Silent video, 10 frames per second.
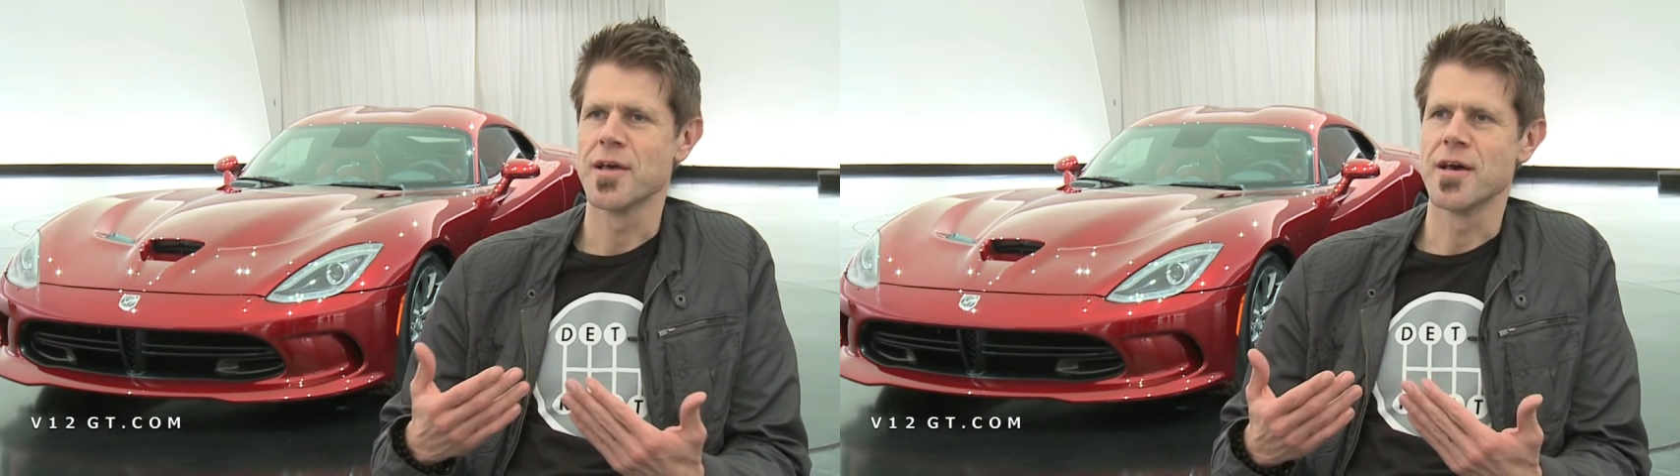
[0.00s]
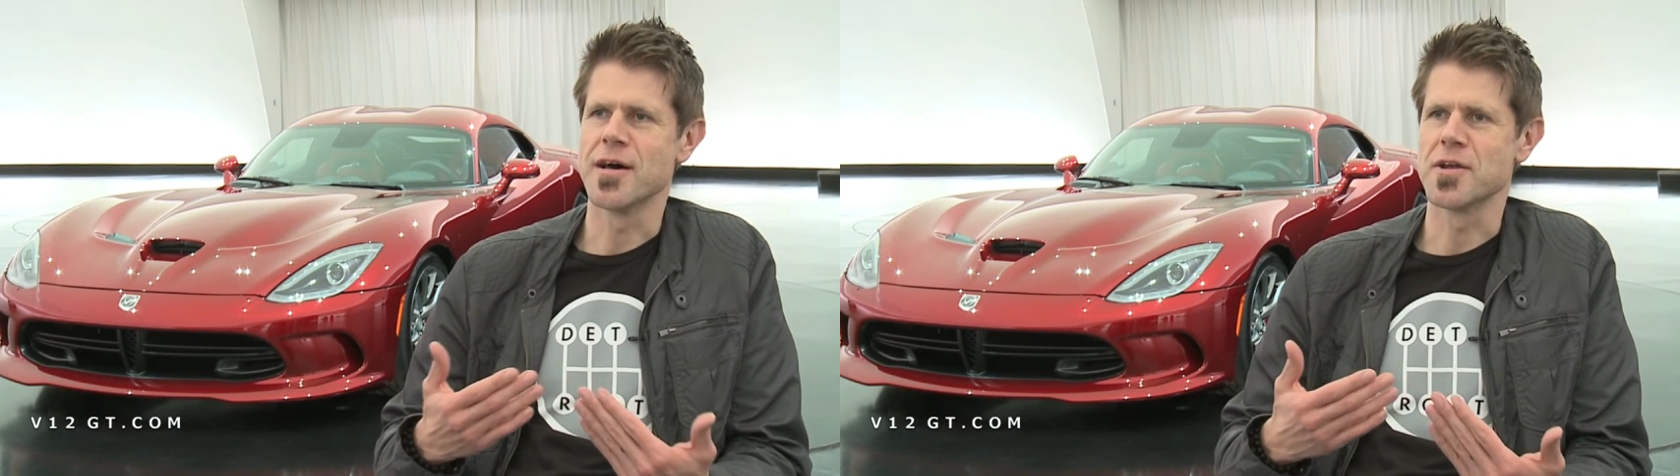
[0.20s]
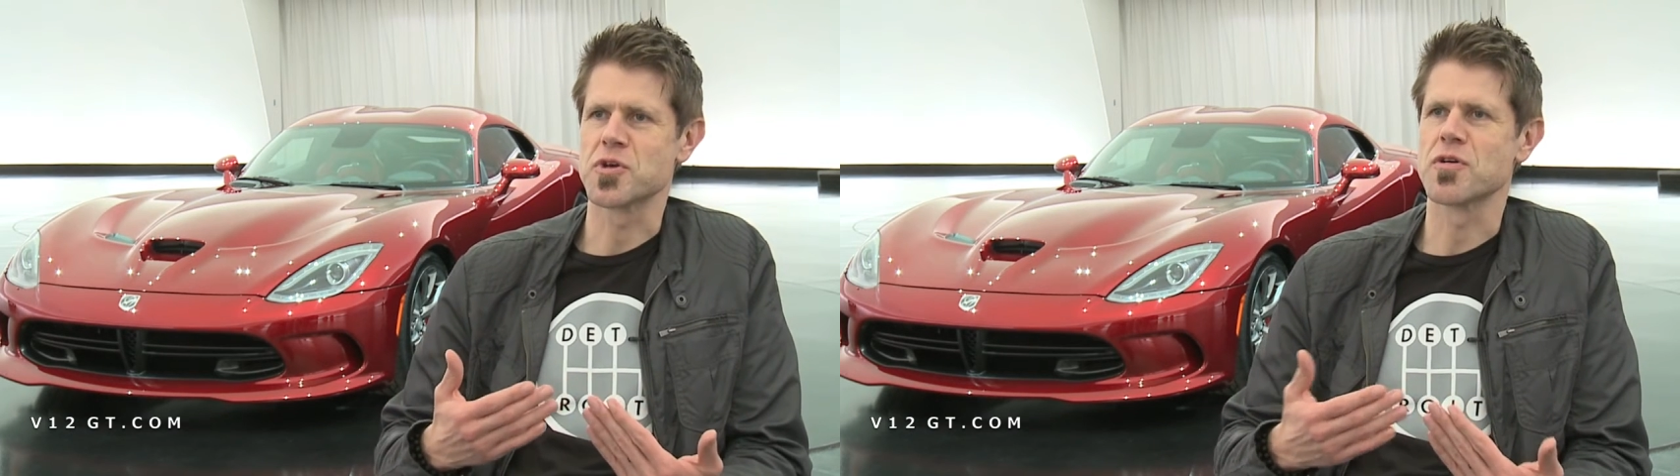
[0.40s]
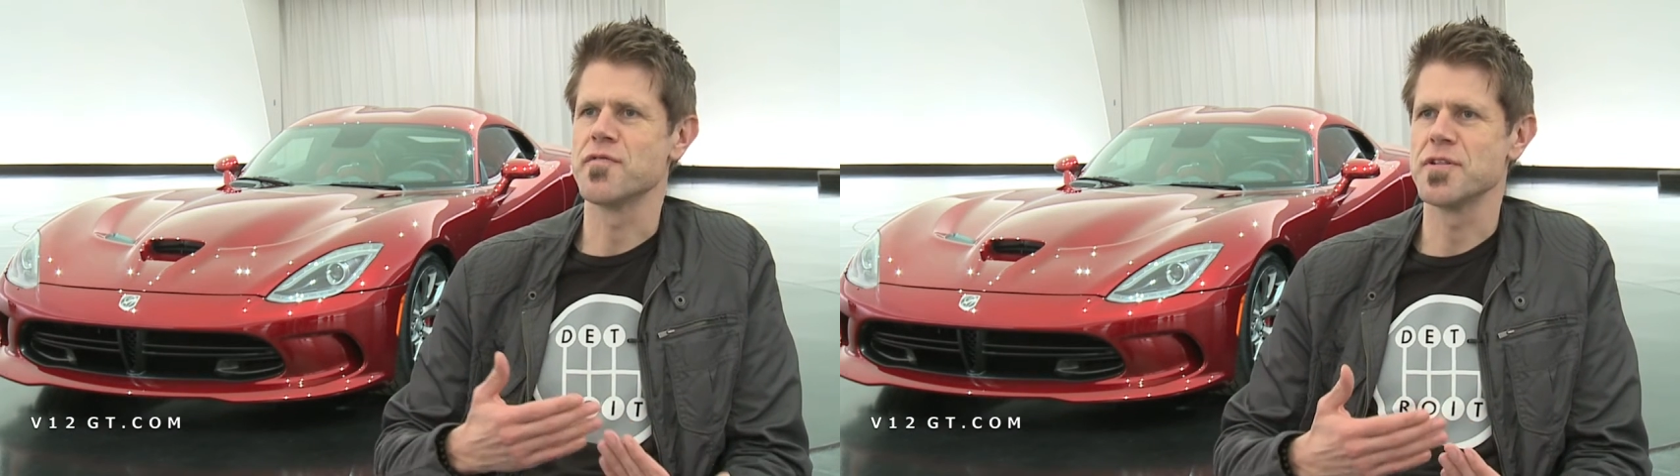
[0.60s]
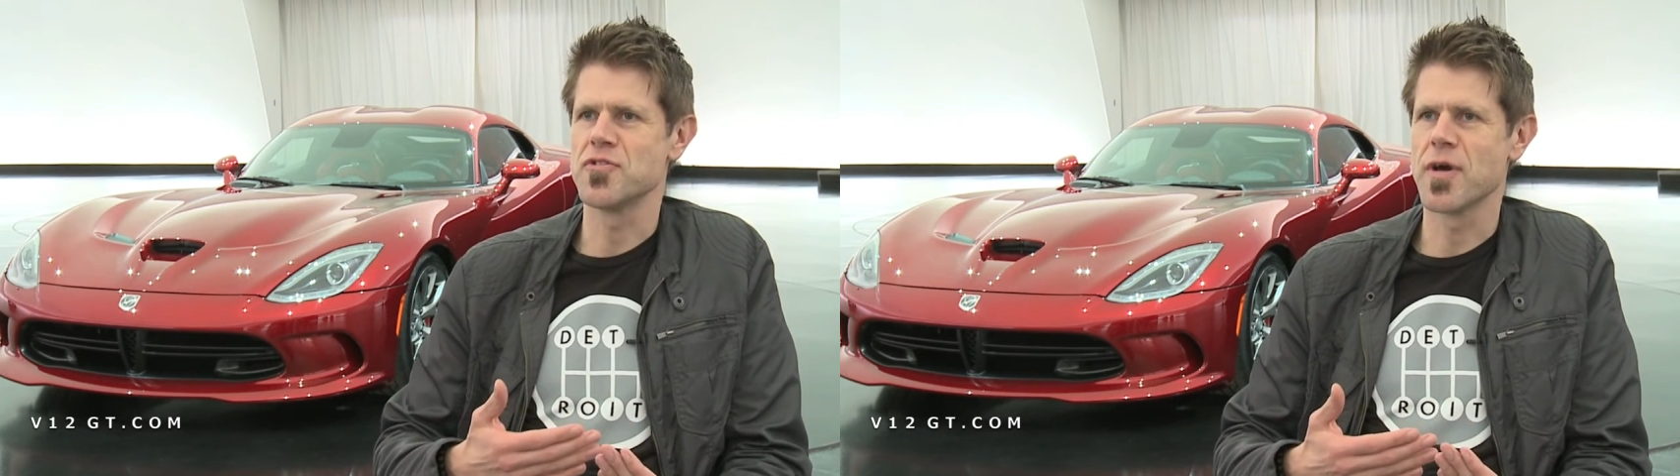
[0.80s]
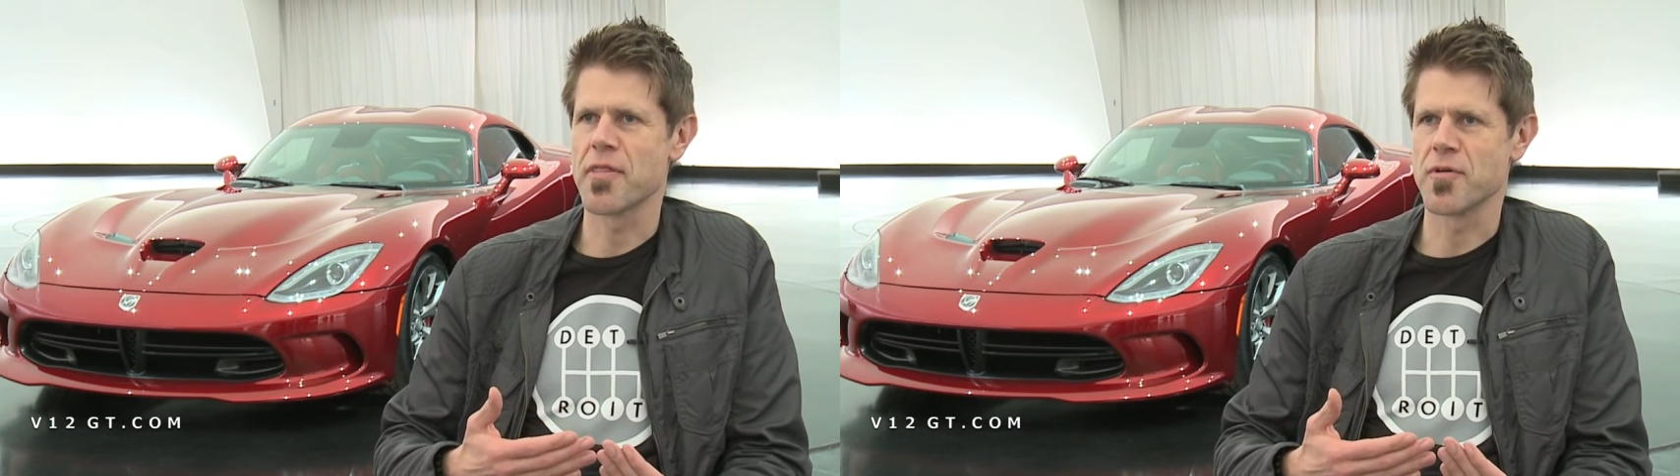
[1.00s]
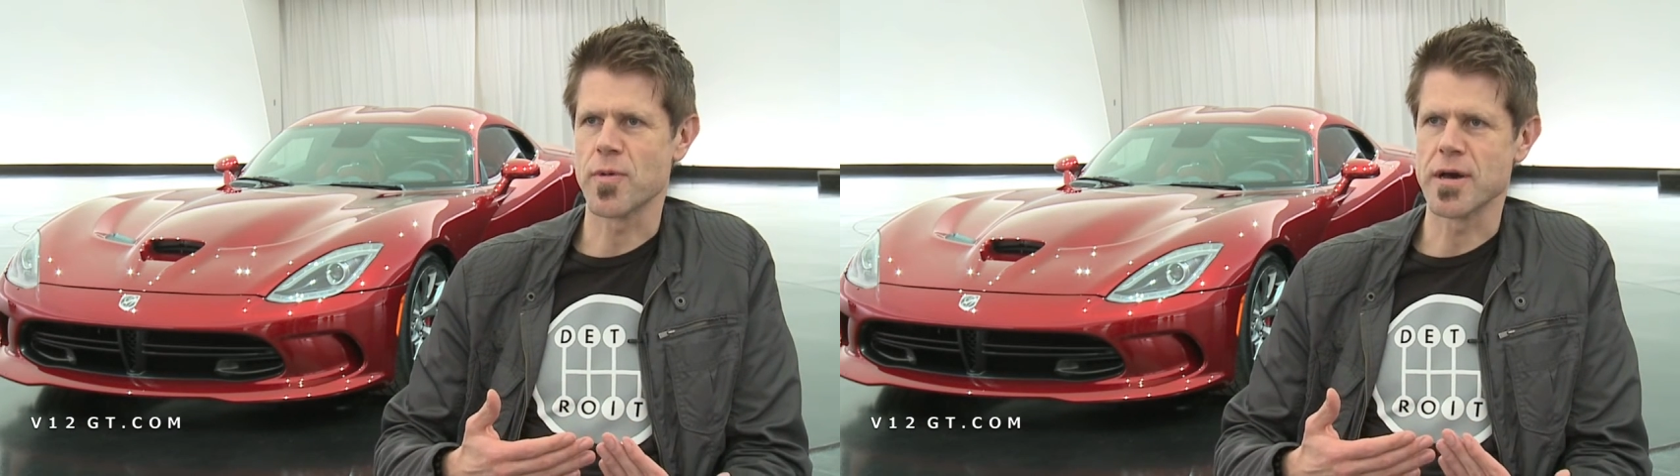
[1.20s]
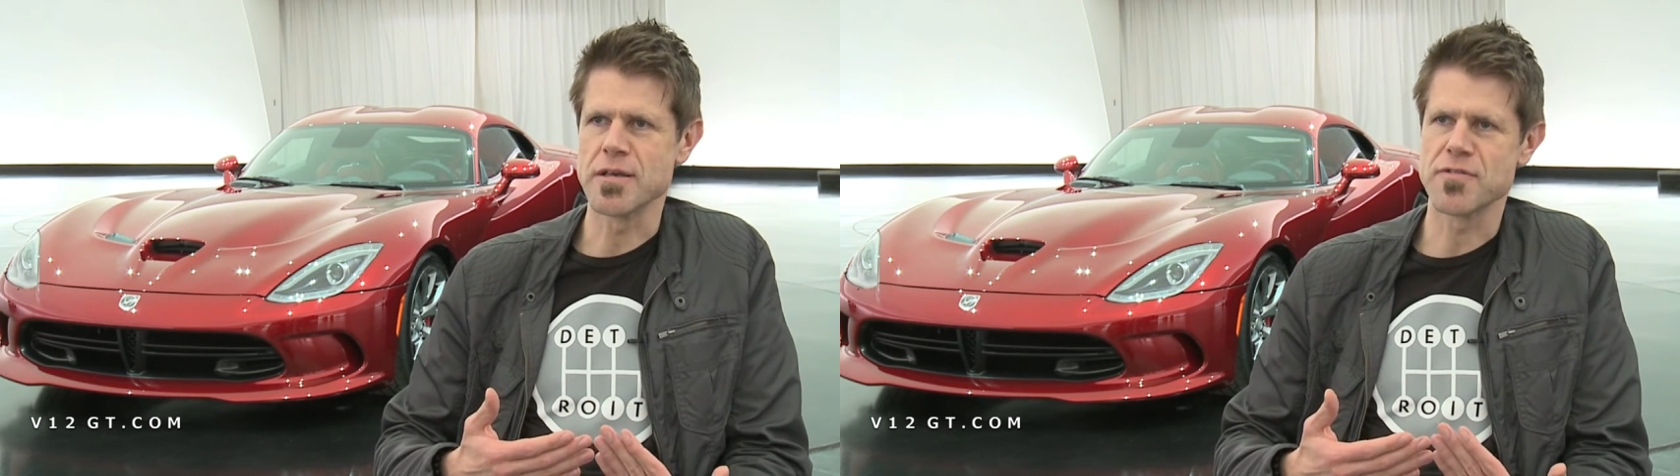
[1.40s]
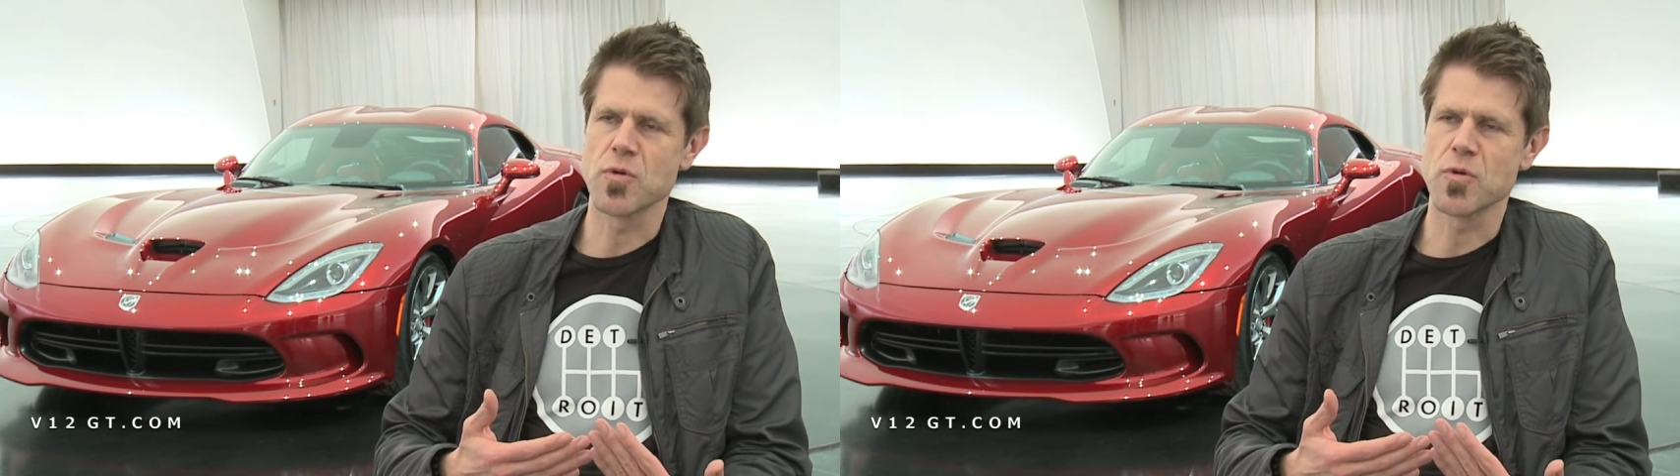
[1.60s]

uh, to convince you otherwise.